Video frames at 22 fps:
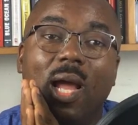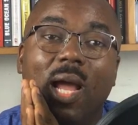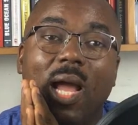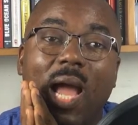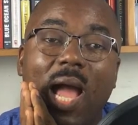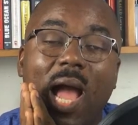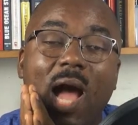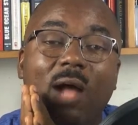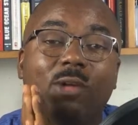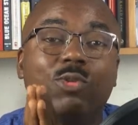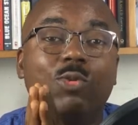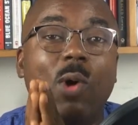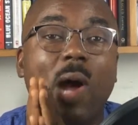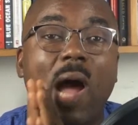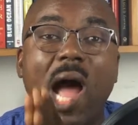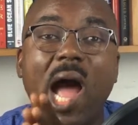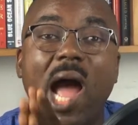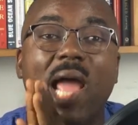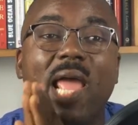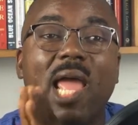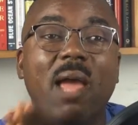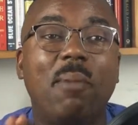how to
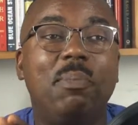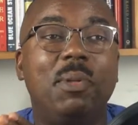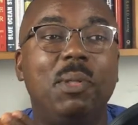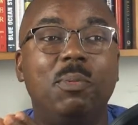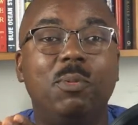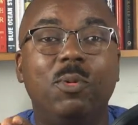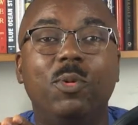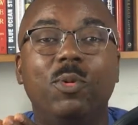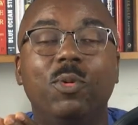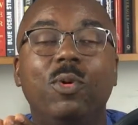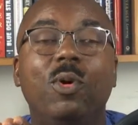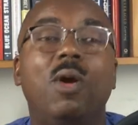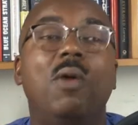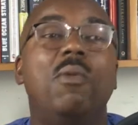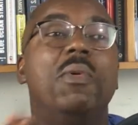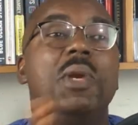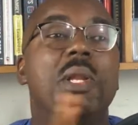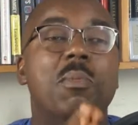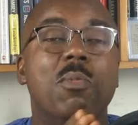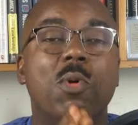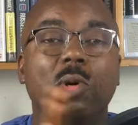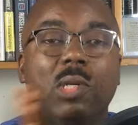hire people
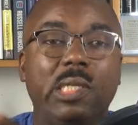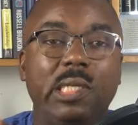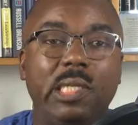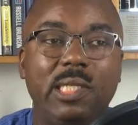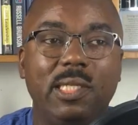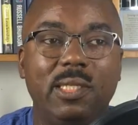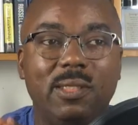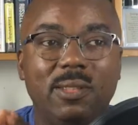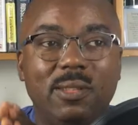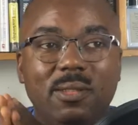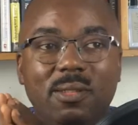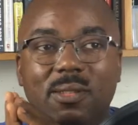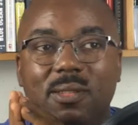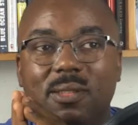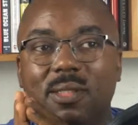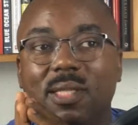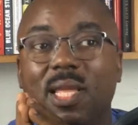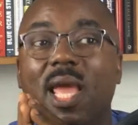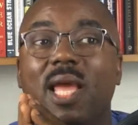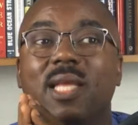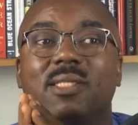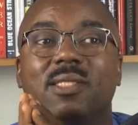remotely.
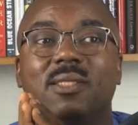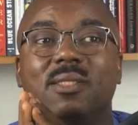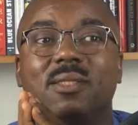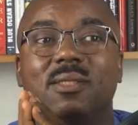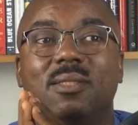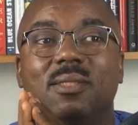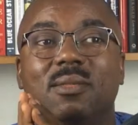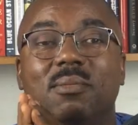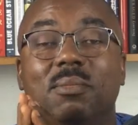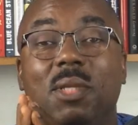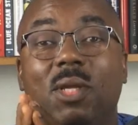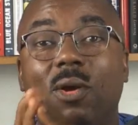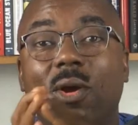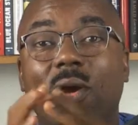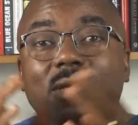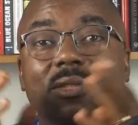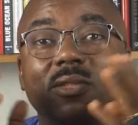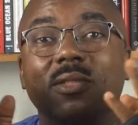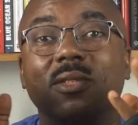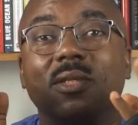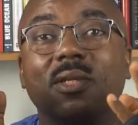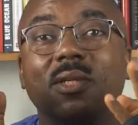Yes,
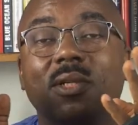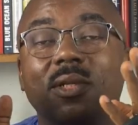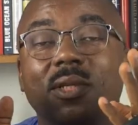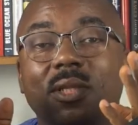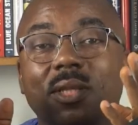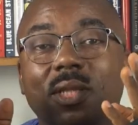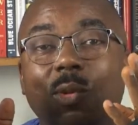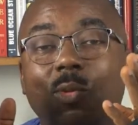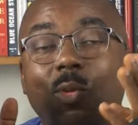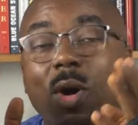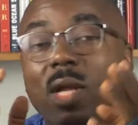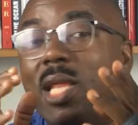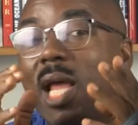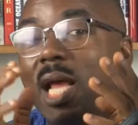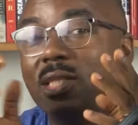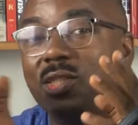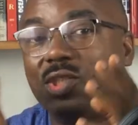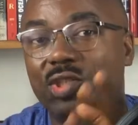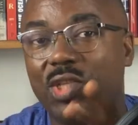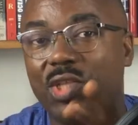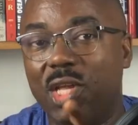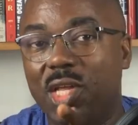because the world
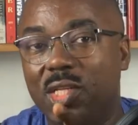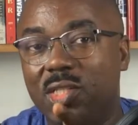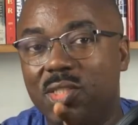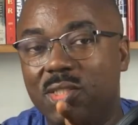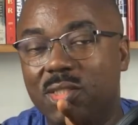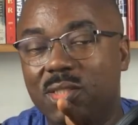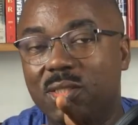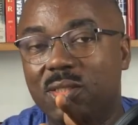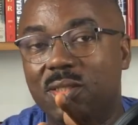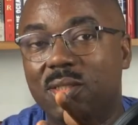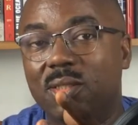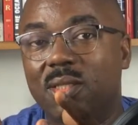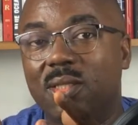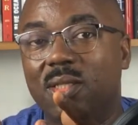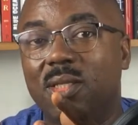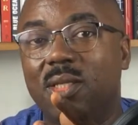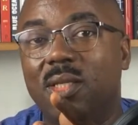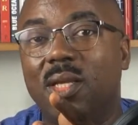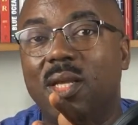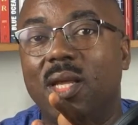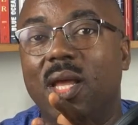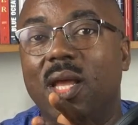has changed.
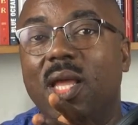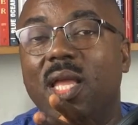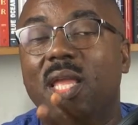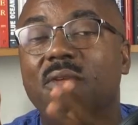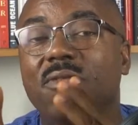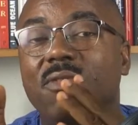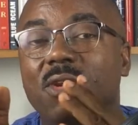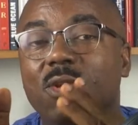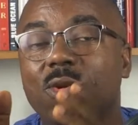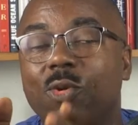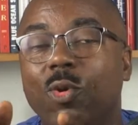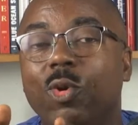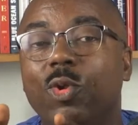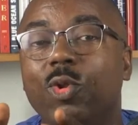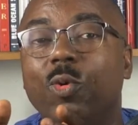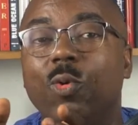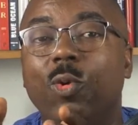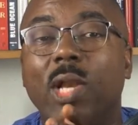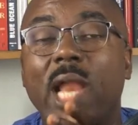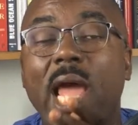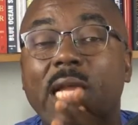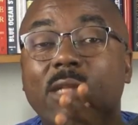Even though you
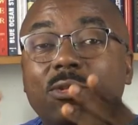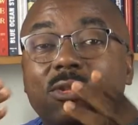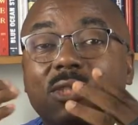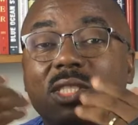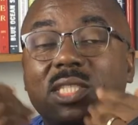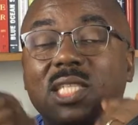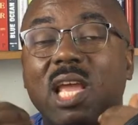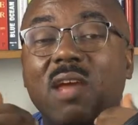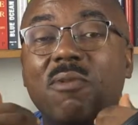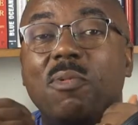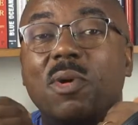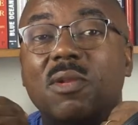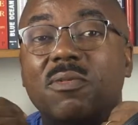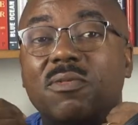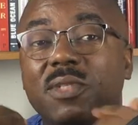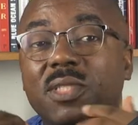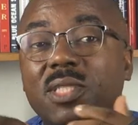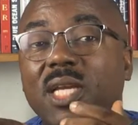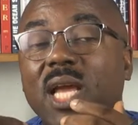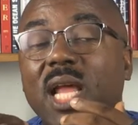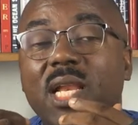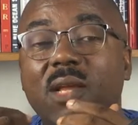would like to see everybody
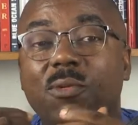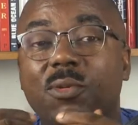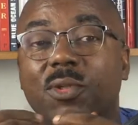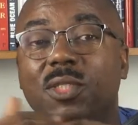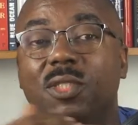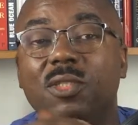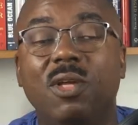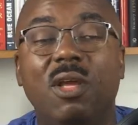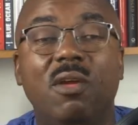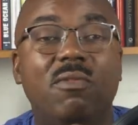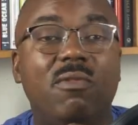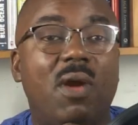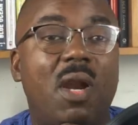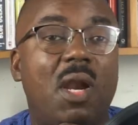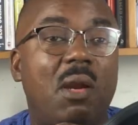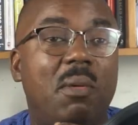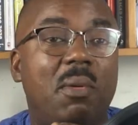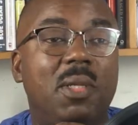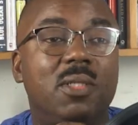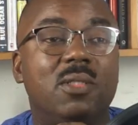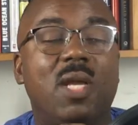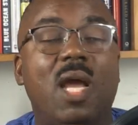physically within your
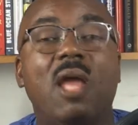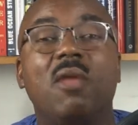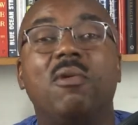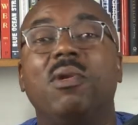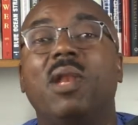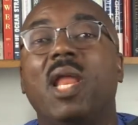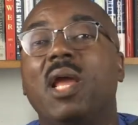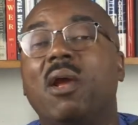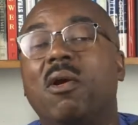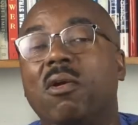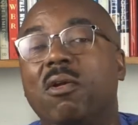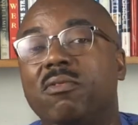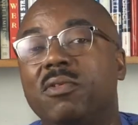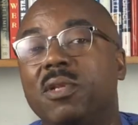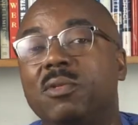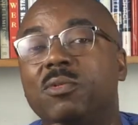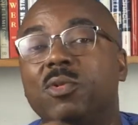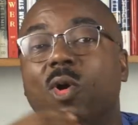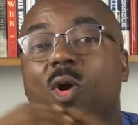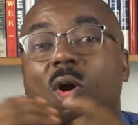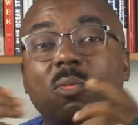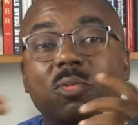environment and you like all of them
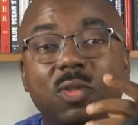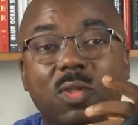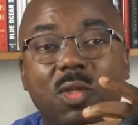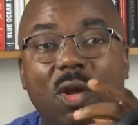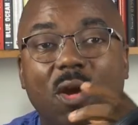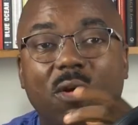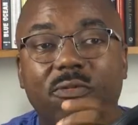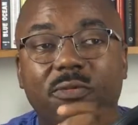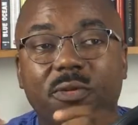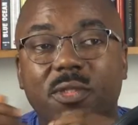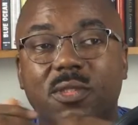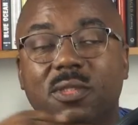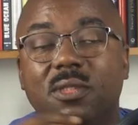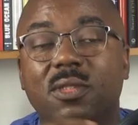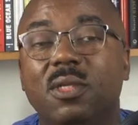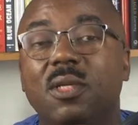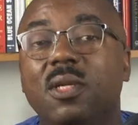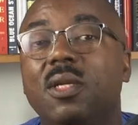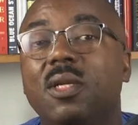to come to the office,